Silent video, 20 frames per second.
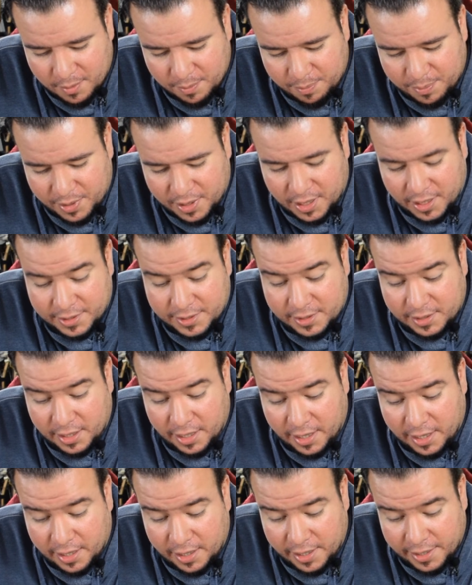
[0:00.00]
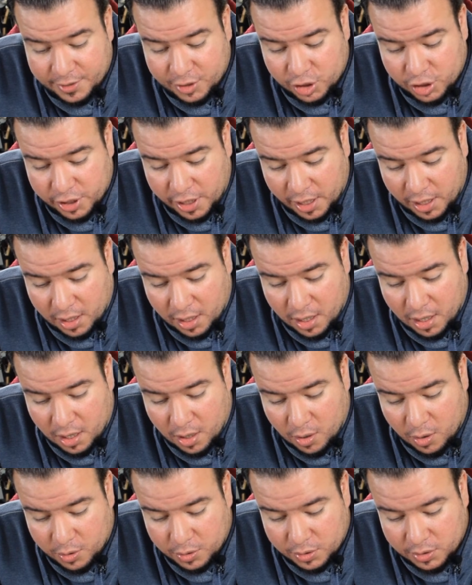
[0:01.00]
But yeah, let's check
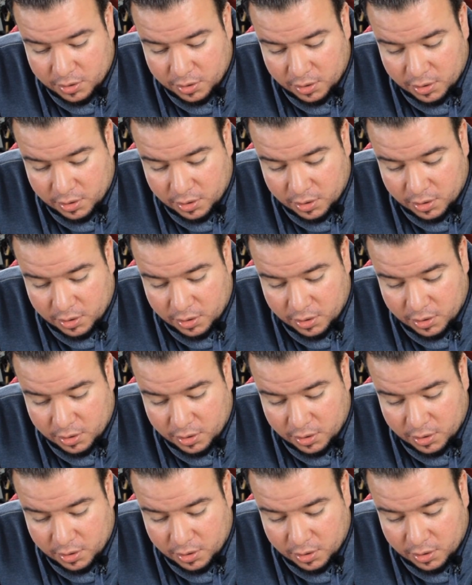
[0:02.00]
out,